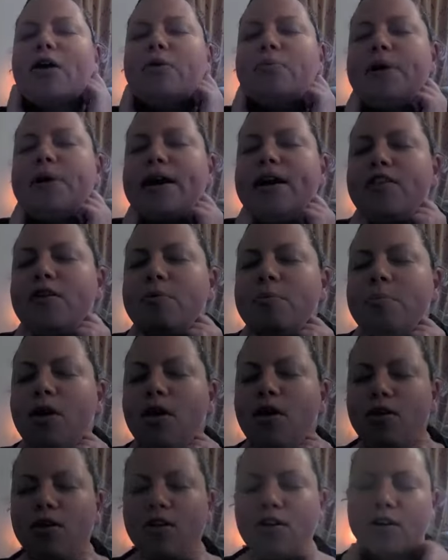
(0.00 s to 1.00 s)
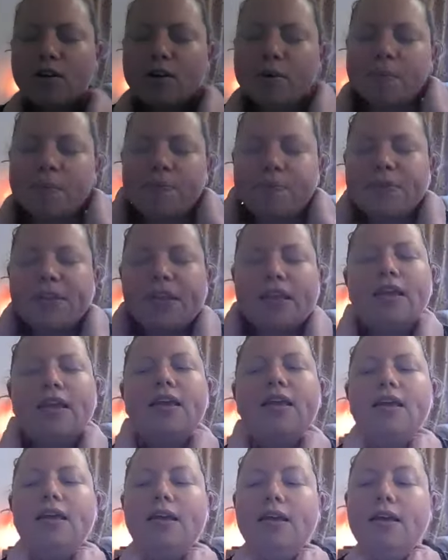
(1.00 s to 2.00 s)
out my other blog
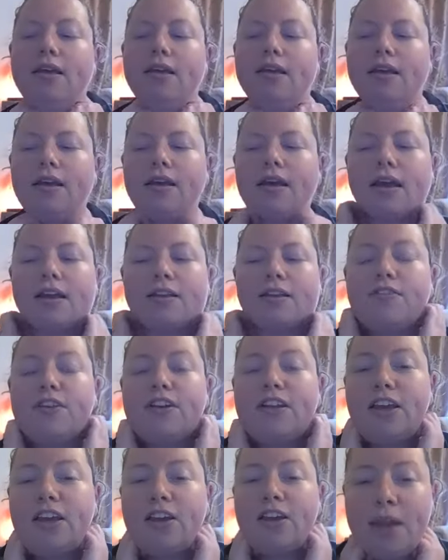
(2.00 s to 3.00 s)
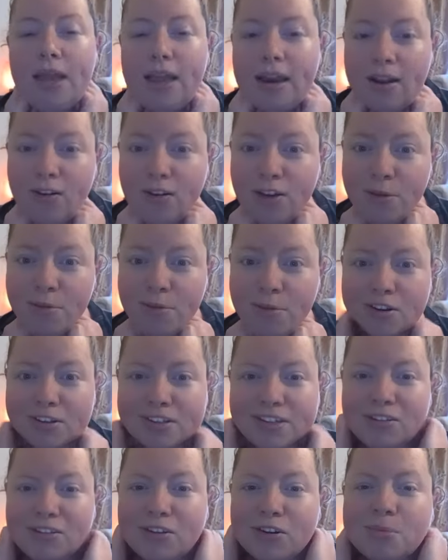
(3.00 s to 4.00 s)
and video in our
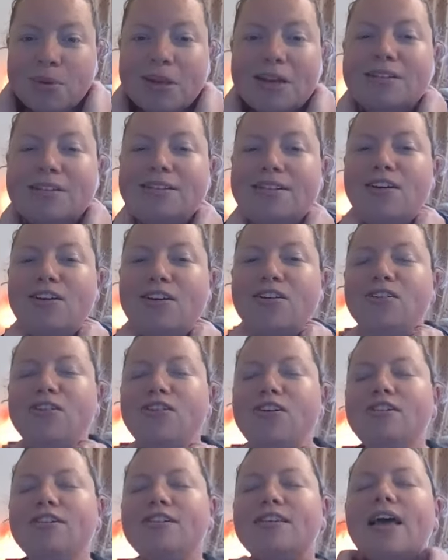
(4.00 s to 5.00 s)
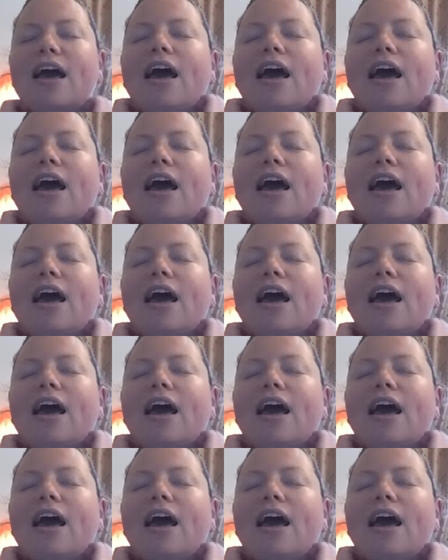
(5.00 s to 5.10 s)
community group Inner Circle on